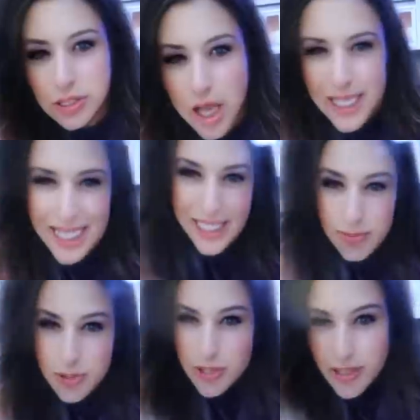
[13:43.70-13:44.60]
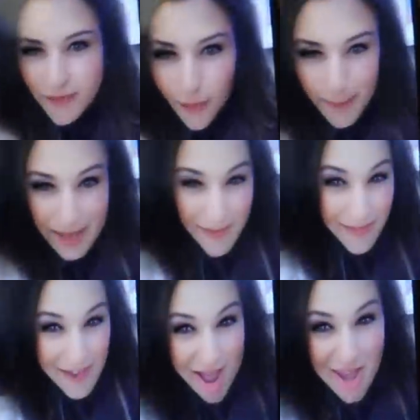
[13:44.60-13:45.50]
I guess I'm just looking for a bit of
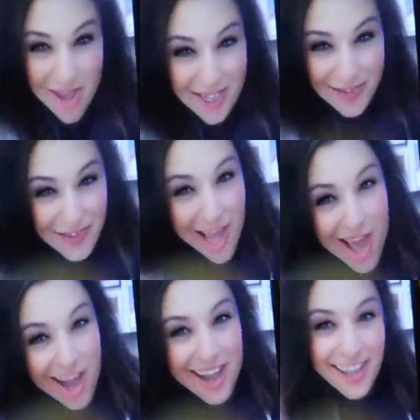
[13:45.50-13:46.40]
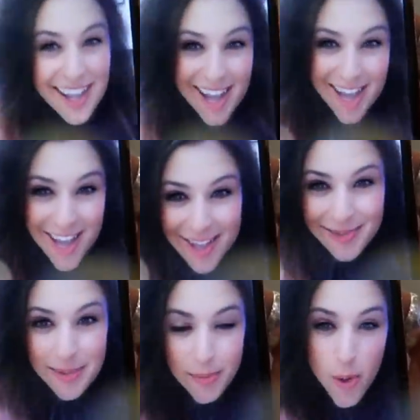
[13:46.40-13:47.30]
fun in the villa. Um,
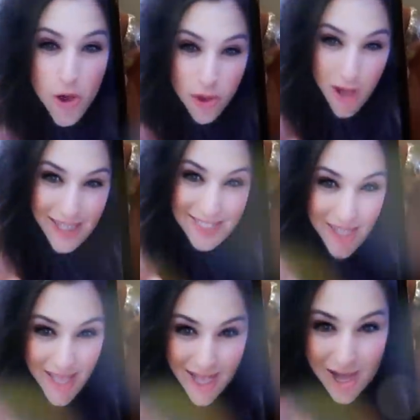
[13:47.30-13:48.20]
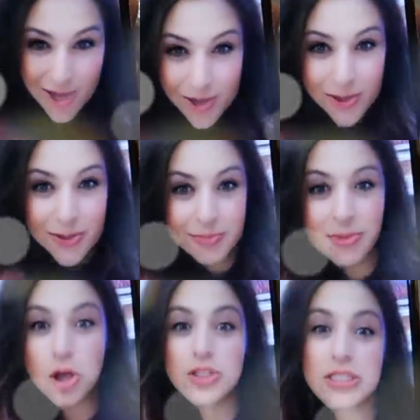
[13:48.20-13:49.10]
a boy I can take home
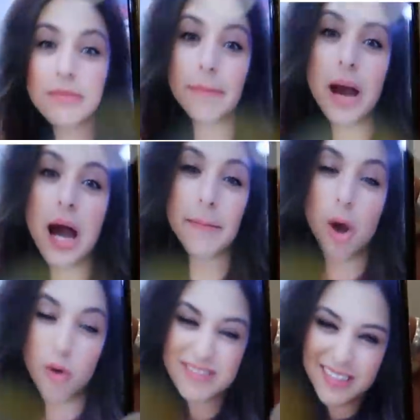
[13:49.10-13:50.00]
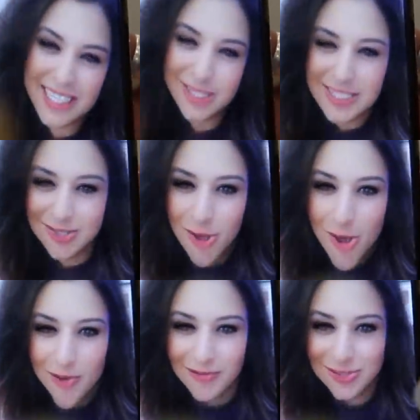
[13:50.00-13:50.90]
to my mum. Obviously it doesn't
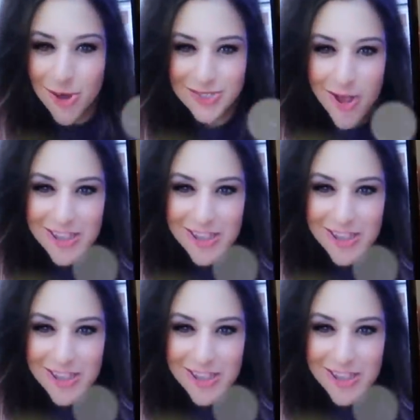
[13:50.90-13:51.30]
hurt if he's got nice